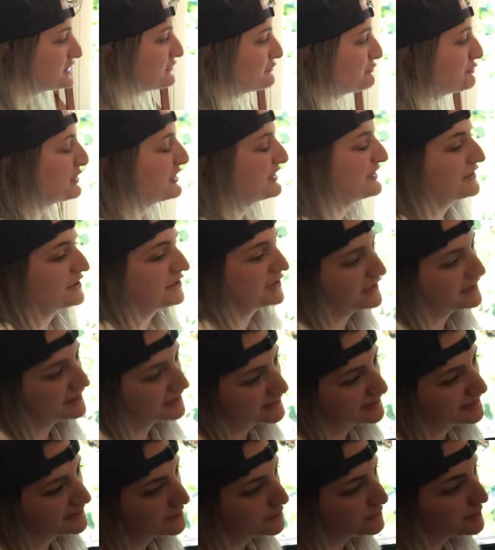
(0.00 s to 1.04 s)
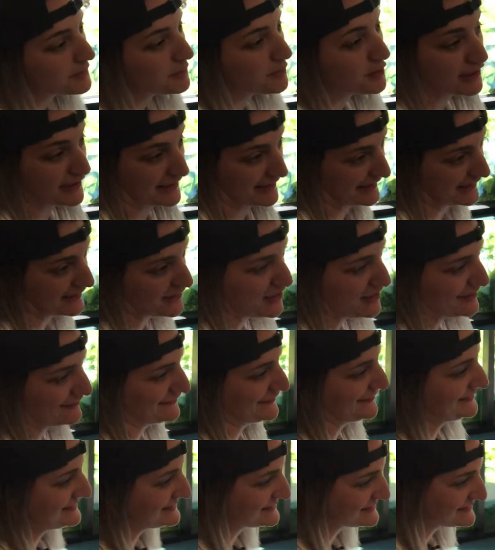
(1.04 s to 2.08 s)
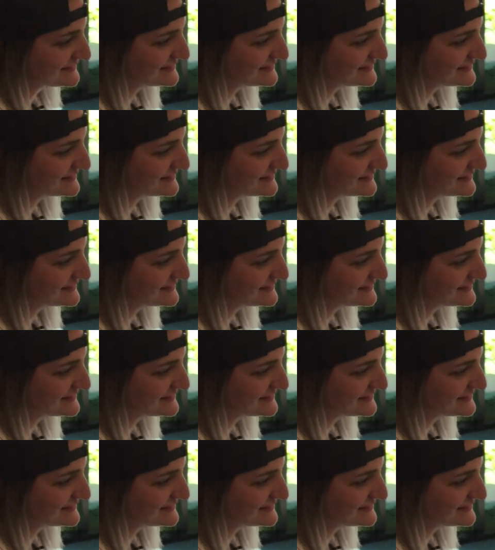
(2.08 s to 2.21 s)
you've wondered, we work in an office.